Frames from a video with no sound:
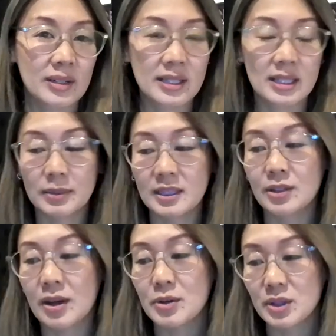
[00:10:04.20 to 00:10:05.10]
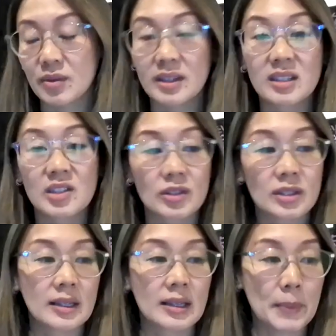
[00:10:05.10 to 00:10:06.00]
quite disciplined. So I always find it
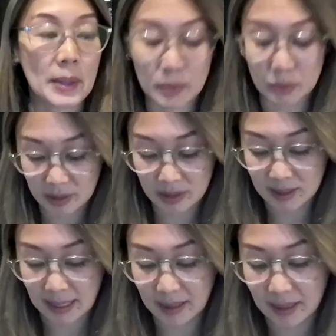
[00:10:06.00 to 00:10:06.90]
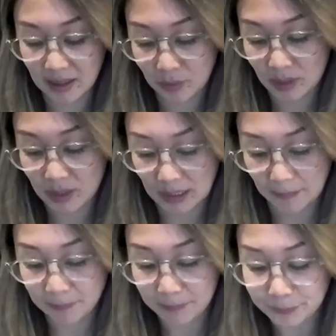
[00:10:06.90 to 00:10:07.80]
interesting that people would say
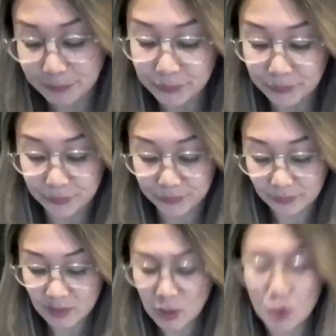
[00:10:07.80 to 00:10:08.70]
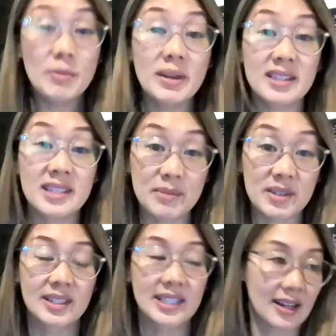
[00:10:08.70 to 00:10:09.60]
XYZ or make
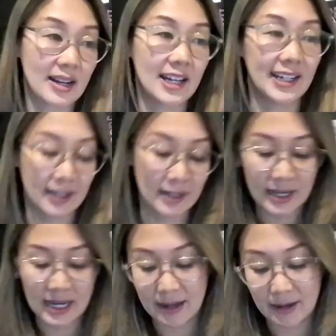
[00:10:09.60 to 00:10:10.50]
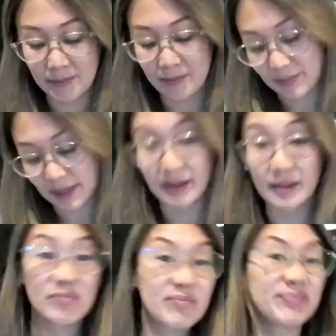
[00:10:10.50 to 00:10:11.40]
assumptions that I am
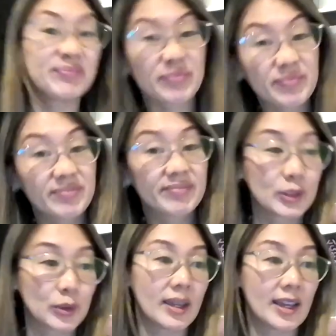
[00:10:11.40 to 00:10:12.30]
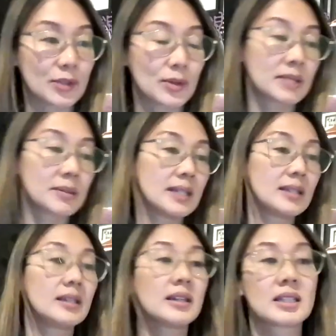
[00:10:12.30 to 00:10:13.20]
doing
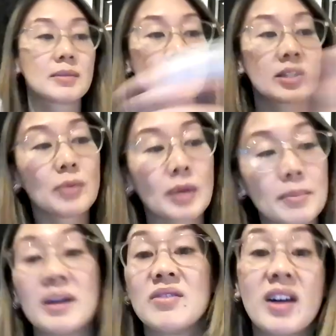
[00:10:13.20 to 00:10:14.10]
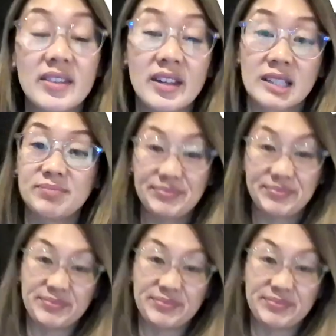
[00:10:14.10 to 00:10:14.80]
XYZ, especially when my father